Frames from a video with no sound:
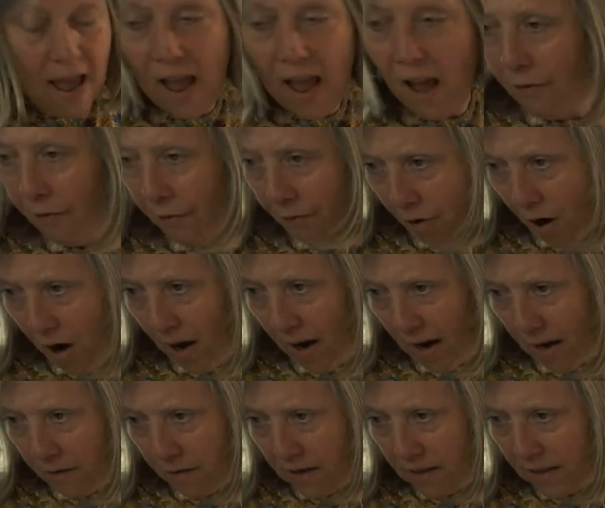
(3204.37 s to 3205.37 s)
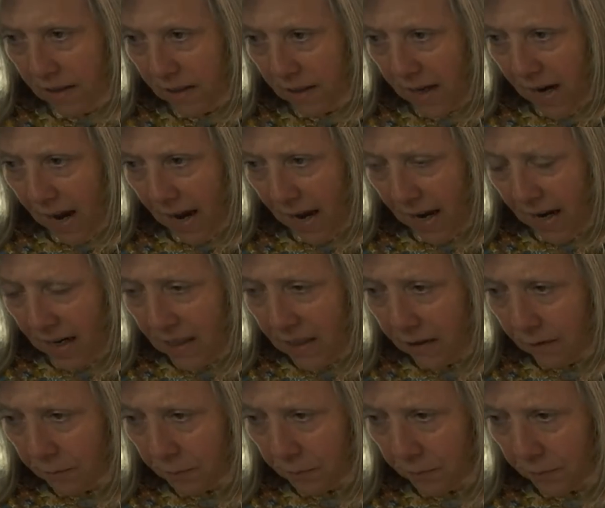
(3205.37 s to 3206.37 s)
Air fryer instead.
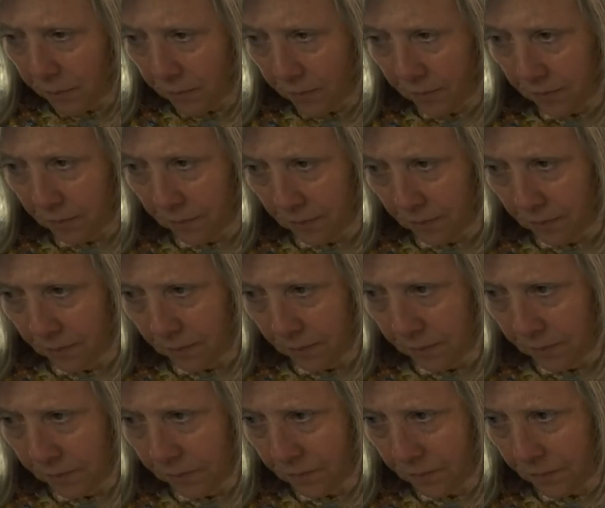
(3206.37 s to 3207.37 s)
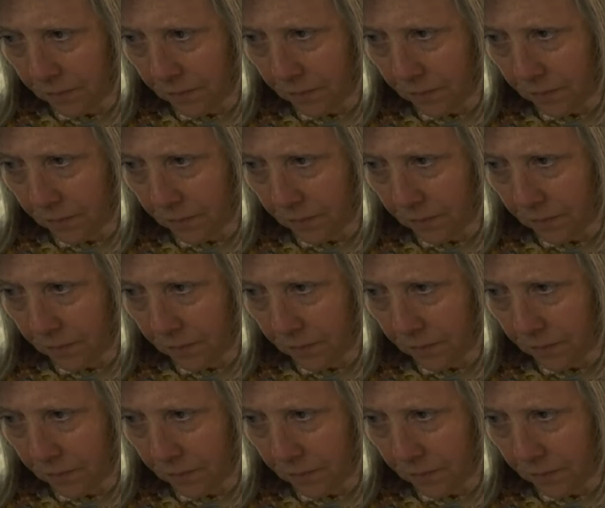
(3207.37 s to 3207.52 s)
Mm.